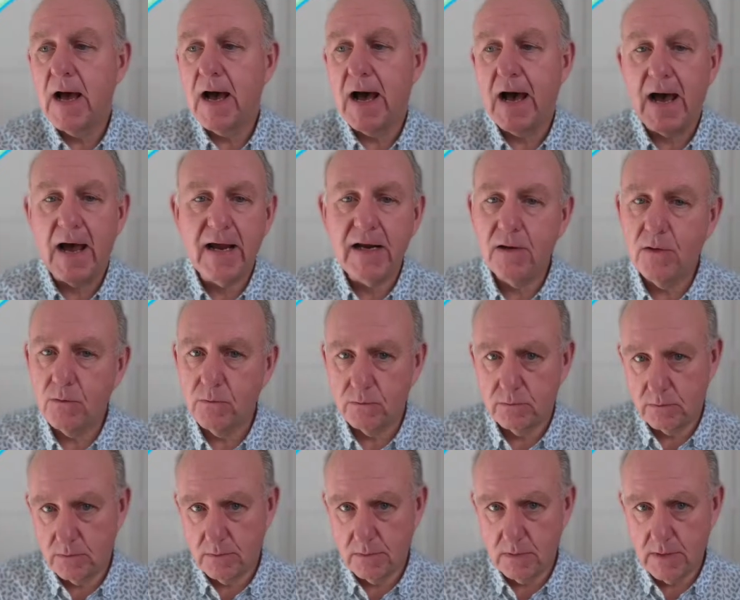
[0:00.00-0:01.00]
I don't
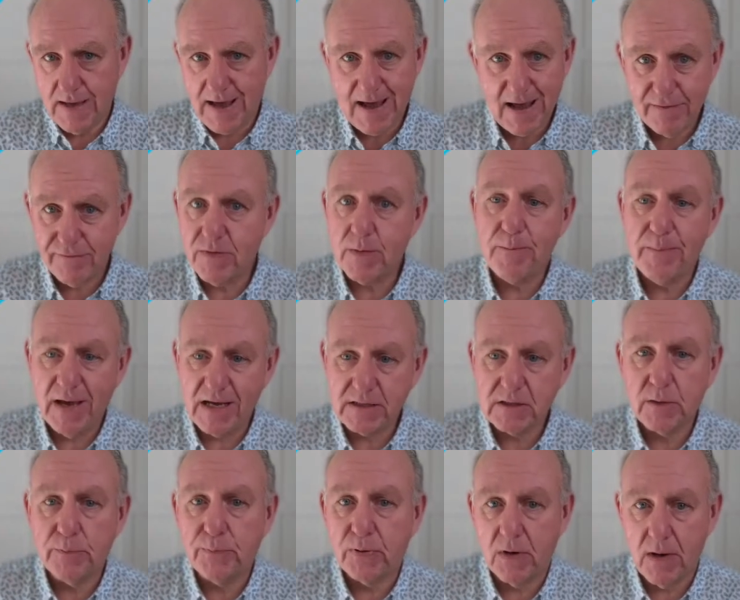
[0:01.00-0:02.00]
have the
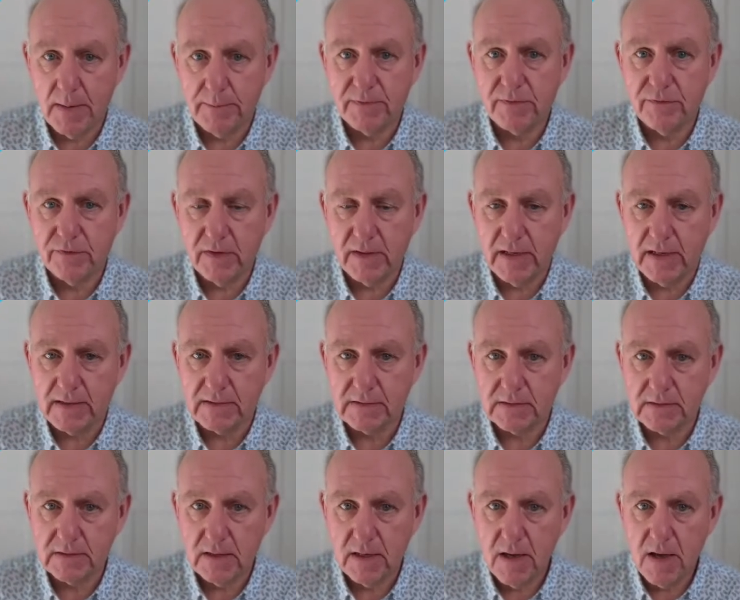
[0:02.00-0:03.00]
best prompt for this,